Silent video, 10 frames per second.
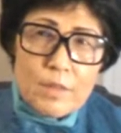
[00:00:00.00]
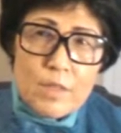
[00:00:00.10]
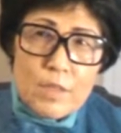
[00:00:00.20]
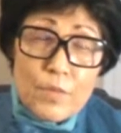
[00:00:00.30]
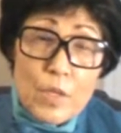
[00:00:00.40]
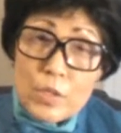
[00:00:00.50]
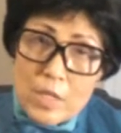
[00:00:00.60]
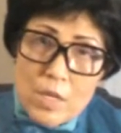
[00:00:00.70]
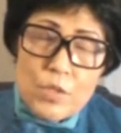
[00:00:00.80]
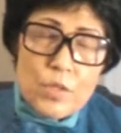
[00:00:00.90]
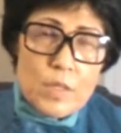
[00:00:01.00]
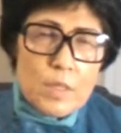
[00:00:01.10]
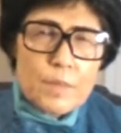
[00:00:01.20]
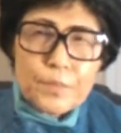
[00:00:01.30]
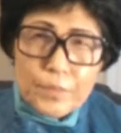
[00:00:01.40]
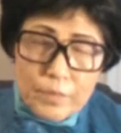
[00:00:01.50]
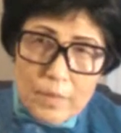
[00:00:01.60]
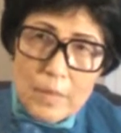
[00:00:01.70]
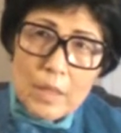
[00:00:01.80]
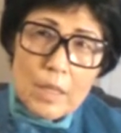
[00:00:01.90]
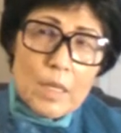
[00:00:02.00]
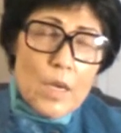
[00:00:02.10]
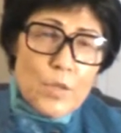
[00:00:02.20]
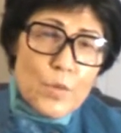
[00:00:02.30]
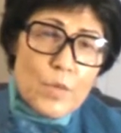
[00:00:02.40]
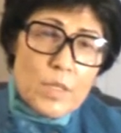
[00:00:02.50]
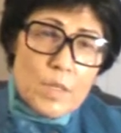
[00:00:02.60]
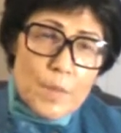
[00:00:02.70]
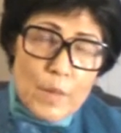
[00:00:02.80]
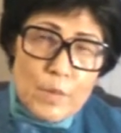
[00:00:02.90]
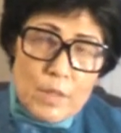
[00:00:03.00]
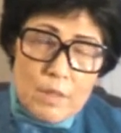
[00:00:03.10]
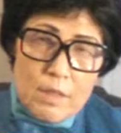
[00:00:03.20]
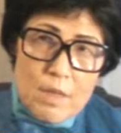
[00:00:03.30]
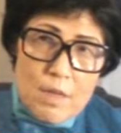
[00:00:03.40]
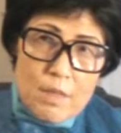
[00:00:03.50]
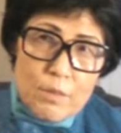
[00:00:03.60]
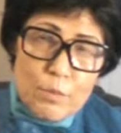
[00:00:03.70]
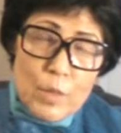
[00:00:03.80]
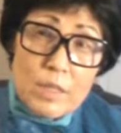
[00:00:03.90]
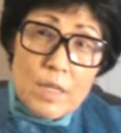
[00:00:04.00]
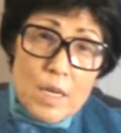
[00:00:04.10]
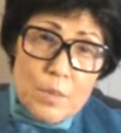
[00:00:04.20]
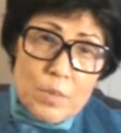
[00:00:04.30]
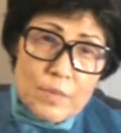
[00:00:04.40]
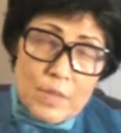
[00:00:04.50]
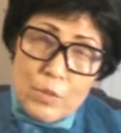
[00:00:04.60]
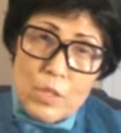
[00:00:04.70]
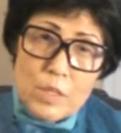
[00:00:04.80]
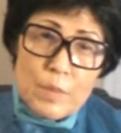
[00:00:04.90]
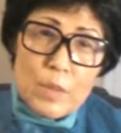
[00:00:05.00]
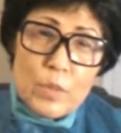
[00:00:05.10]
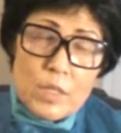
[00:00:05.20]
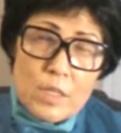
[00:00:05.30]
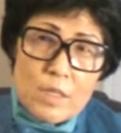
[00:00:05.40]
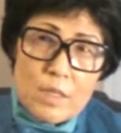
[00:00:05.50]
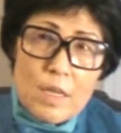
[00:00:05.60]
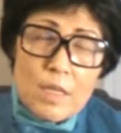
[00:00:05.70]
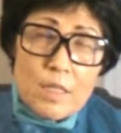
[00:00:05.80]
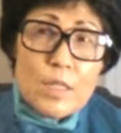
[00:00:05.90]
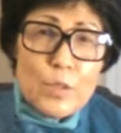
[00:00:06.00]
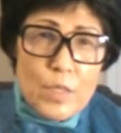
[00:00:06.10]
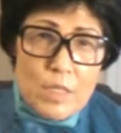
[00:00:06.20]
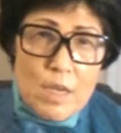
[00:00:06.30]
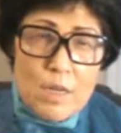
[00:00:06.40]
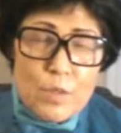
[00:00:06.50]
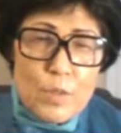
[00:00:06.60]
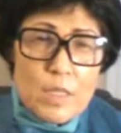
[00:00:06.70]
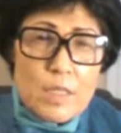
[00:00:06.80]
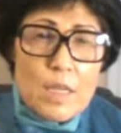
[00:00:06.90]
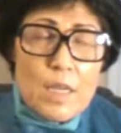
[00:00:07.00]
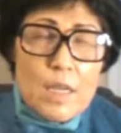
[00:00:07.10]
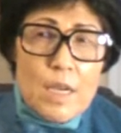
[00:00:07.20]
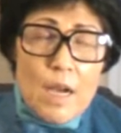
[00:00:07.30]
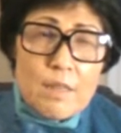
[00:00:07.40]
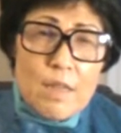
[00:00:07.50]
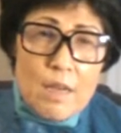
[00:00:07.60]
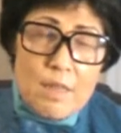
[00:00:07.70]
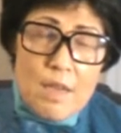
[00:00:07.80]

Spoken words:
it's very dangerous. So this is about the one type of arrhythmia, which is increased heart rate. On the other